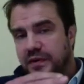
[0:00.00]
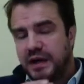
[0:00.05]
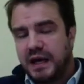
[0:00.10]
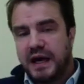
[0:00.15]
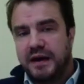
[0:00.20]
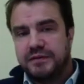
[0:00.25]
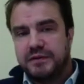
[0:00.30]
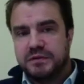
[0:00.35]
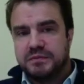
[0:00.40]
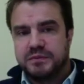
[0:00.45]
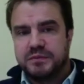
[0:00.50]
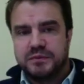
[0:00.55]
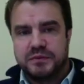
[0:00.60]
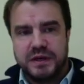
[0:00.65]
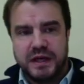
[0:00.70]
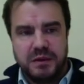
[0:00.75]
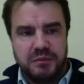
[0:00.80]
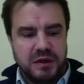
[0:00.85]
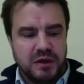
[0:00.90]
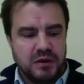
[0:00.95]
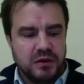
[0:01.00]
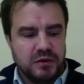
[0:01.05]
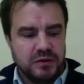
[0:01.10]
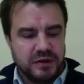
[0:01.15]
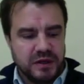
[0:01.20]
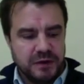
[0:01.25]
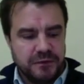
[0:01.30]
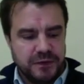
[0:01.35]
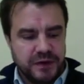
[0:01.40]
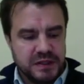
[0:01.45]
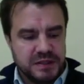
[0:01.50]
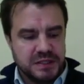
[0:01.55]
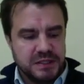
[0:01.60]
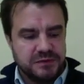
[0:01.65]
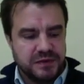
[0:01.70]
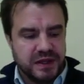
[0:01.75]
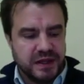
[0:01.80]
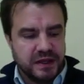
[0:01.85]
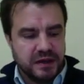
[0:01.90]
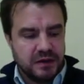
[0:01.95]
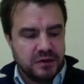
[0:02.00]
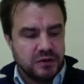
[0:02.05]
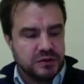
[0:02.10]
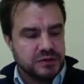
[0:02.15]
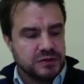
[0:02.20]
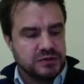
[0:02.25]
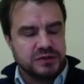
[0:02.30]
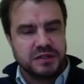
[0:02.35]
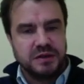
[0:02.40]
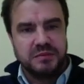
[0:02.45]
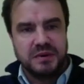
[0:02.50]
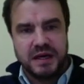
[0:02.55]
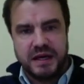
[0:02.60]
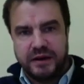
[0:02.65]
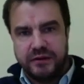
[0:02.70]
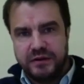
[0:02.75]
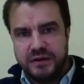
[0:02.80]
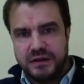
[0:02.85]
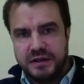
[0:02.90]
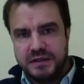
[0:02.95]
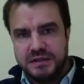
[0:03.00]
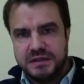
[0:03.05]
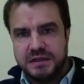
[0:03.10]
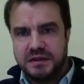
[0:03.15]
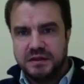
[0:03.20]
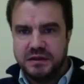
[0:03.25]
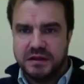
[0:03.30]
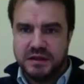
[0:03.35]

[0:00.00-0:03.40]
after naming all the differences, but there are also similarities